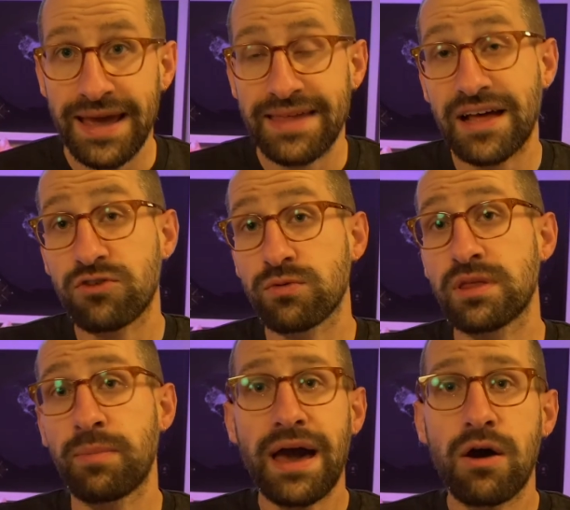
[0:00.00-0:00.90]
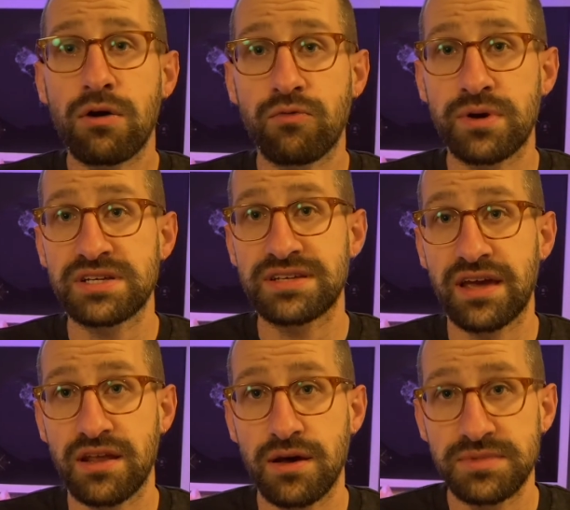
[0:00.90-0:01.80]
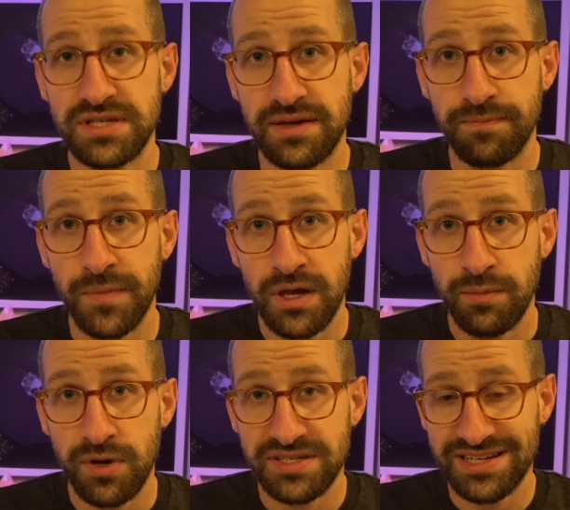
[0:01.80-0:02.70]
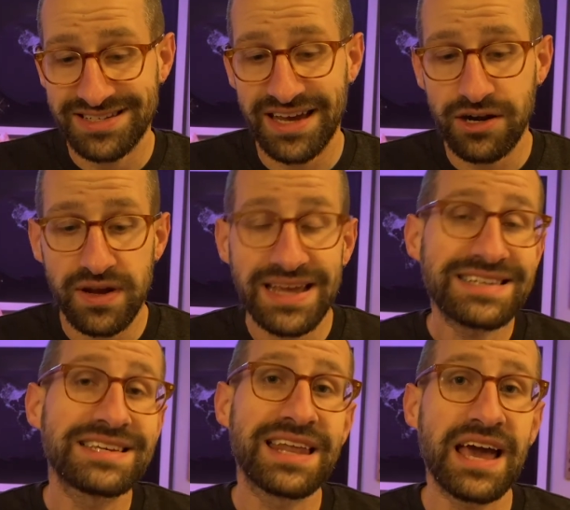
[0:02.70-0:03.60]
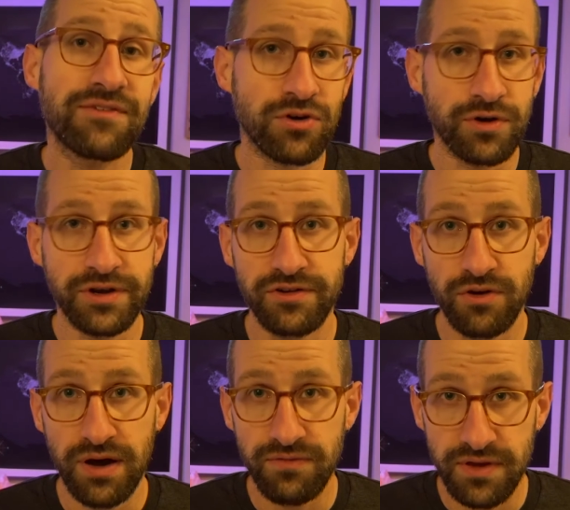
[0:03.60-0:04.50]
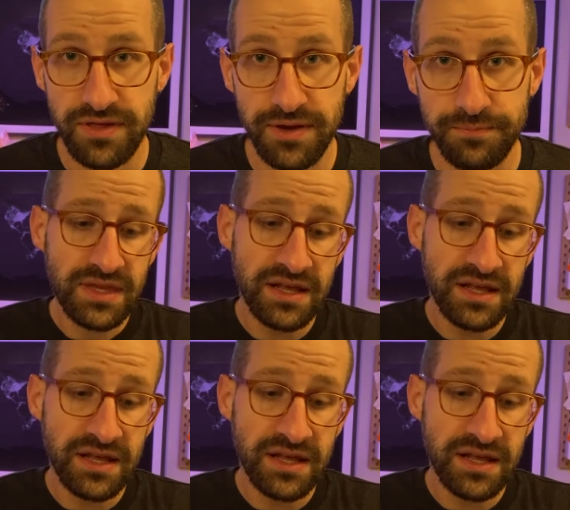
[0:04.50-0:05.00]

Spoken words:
And that's really the power of where design comes in, because a designer isn't ever going to know everything.